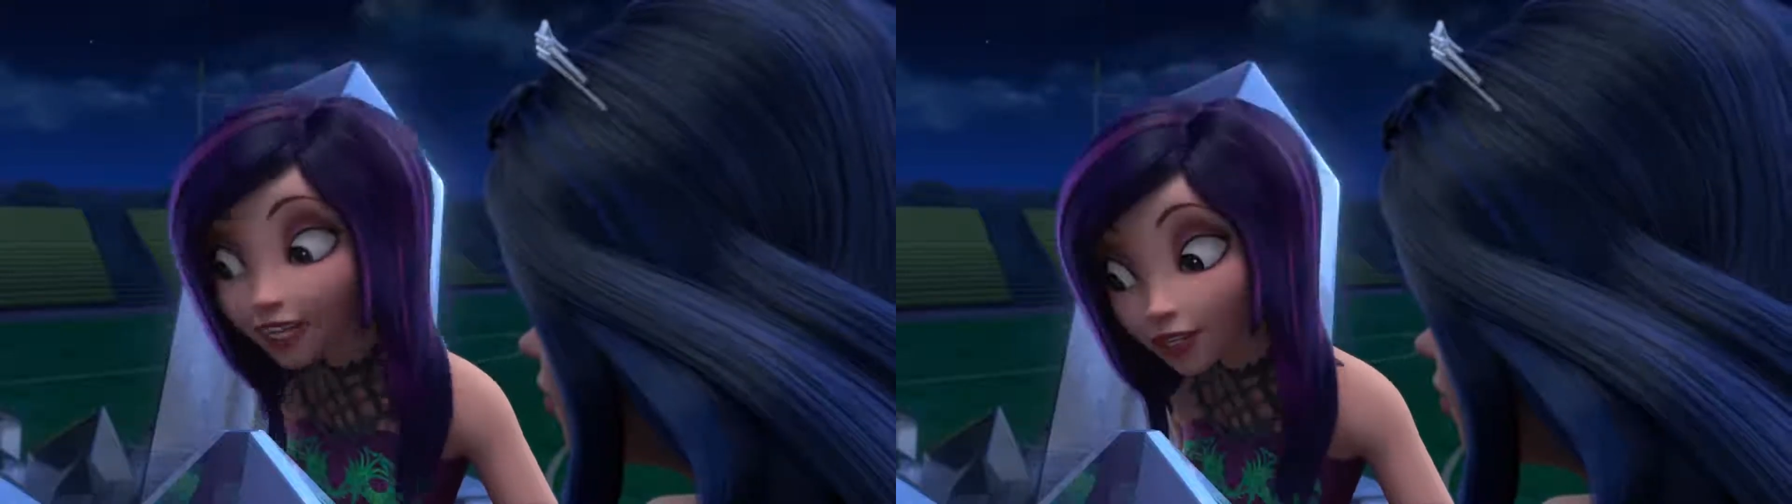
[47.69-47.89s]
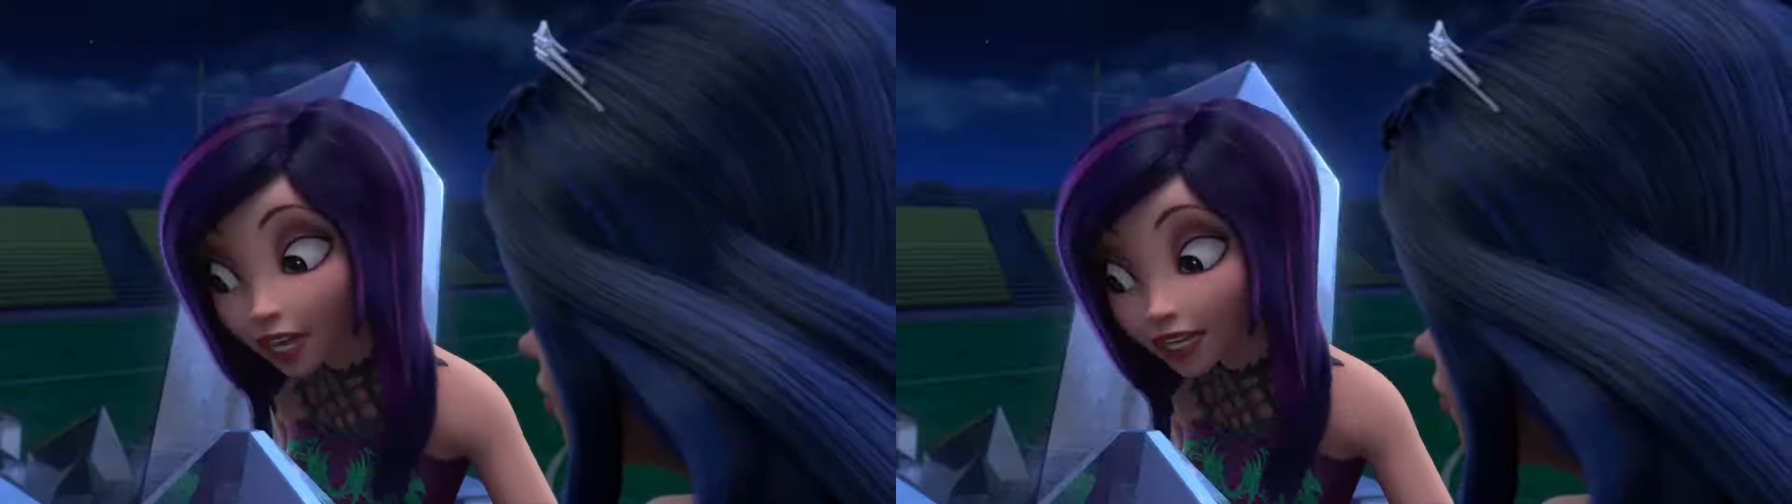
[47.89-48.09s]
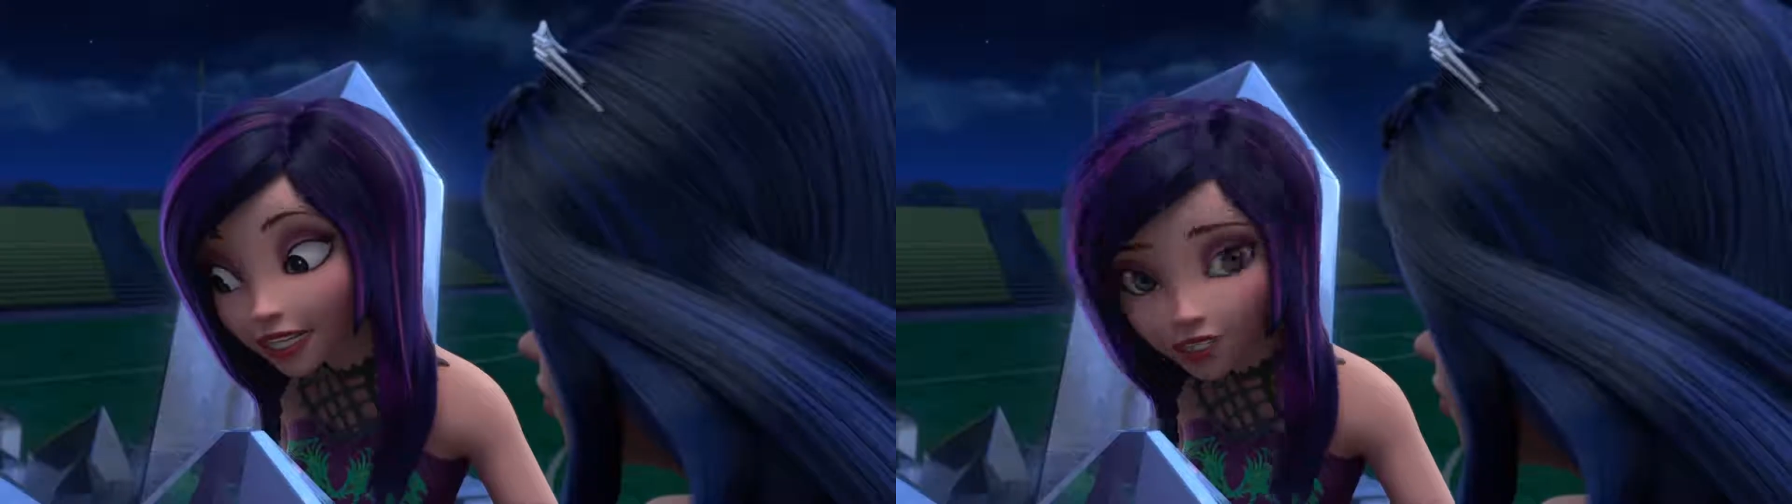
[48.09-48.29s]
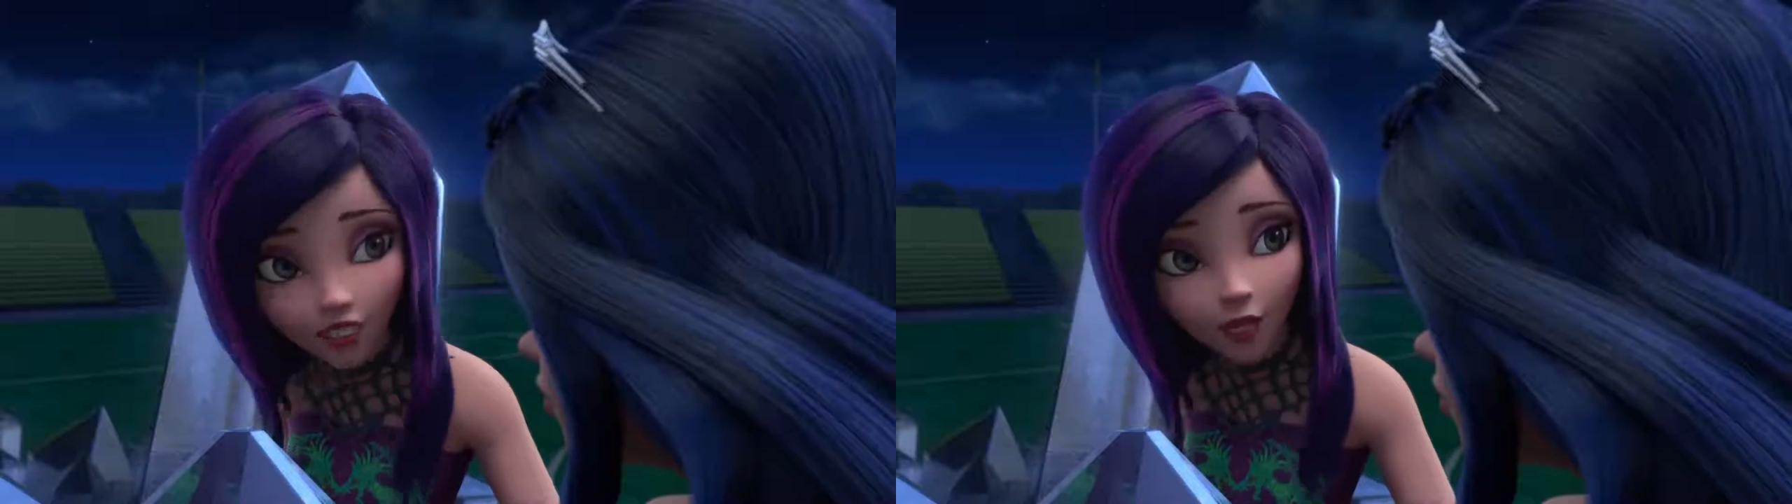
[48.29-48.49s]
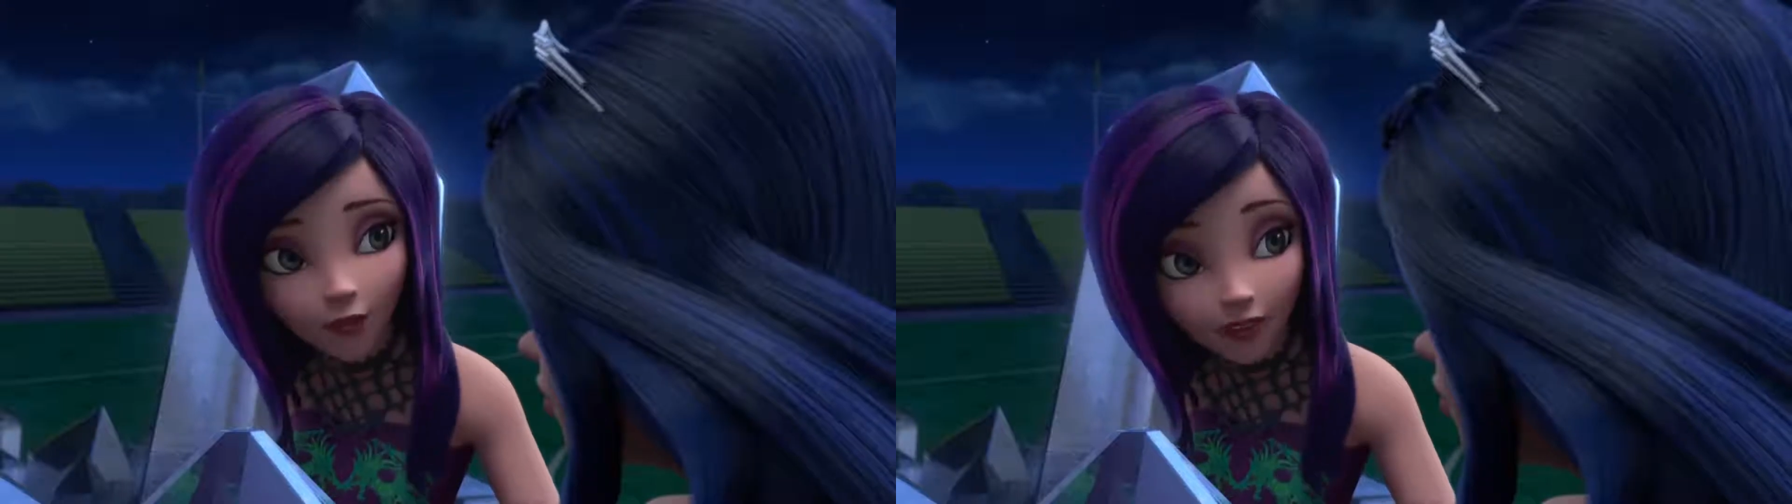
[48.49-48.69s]
like, a crush
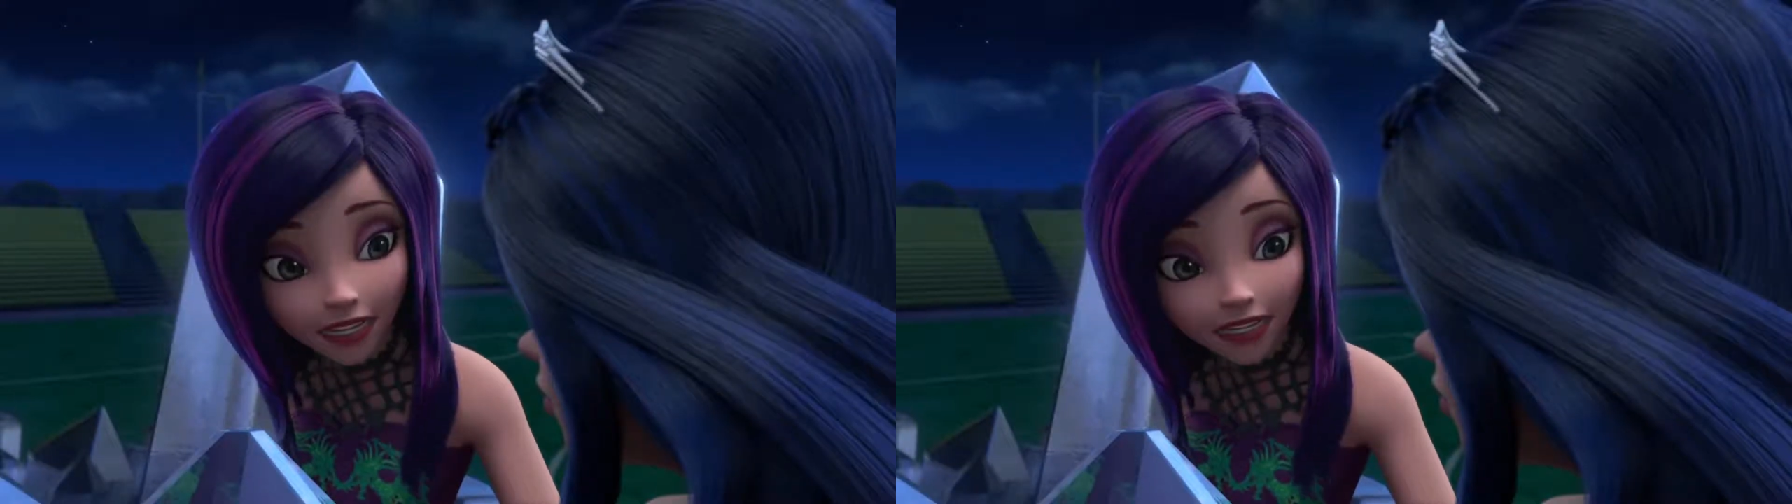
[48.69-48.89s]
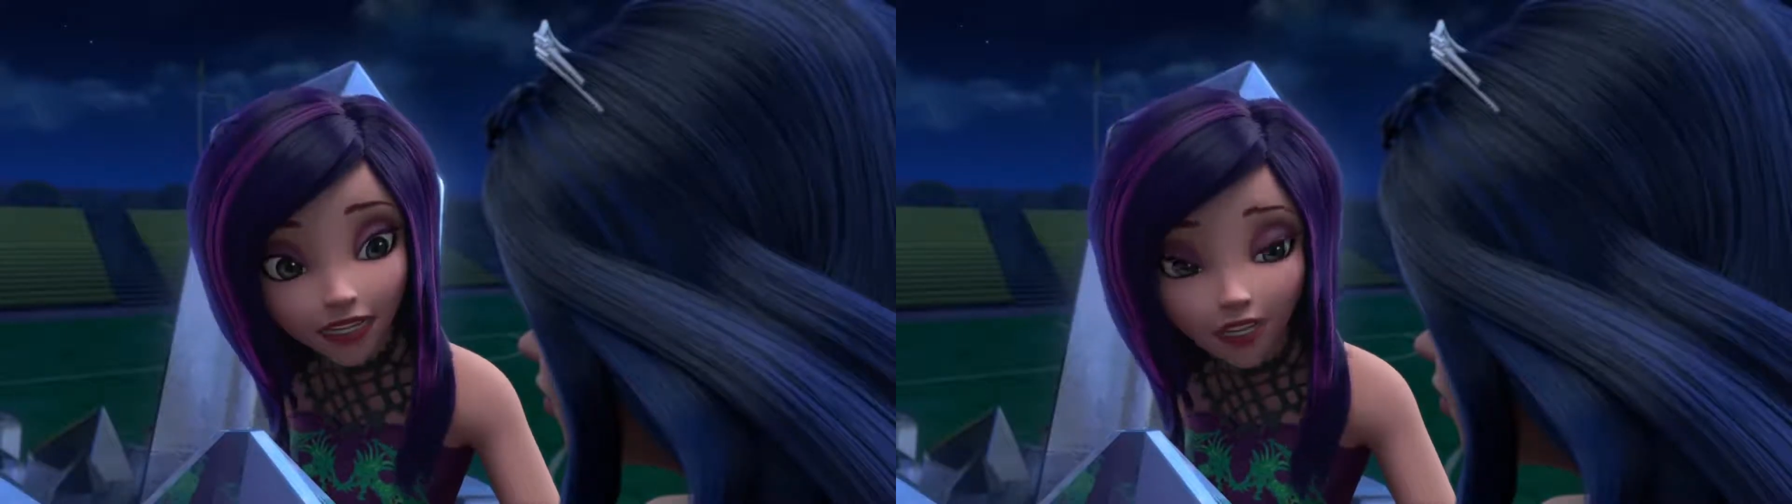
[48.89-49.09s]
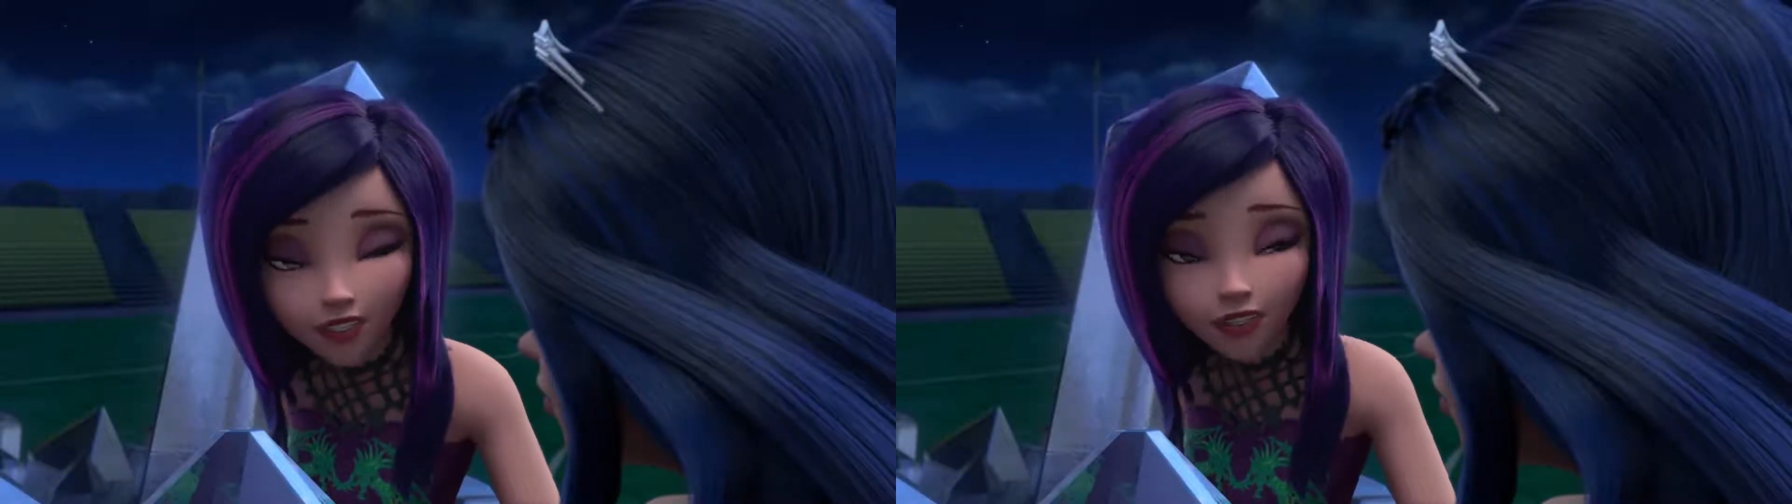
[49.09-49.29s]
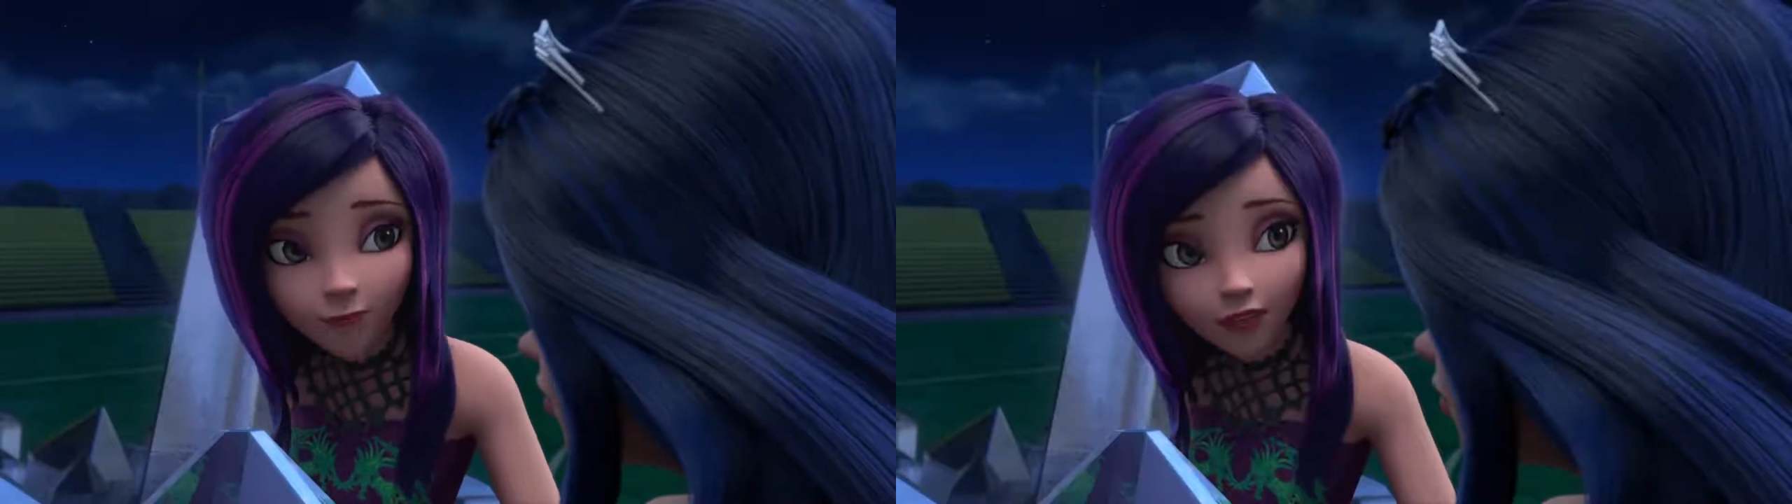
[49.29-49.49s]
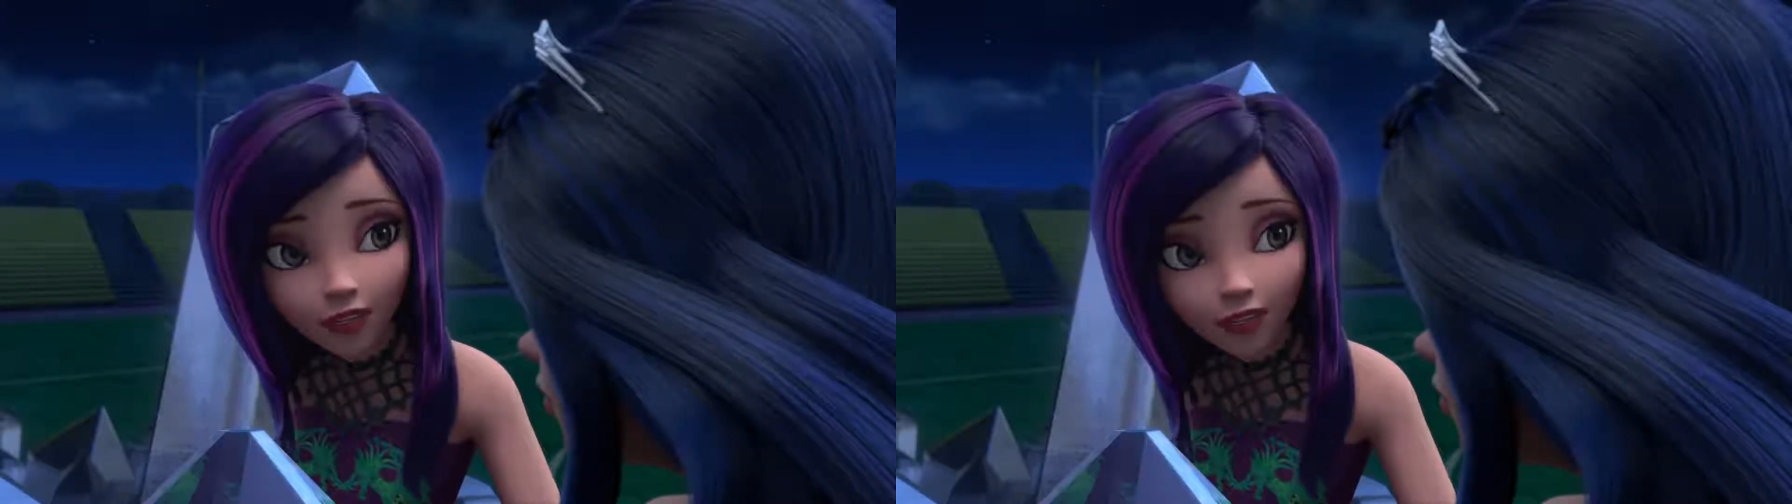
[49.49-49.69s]
on me or something.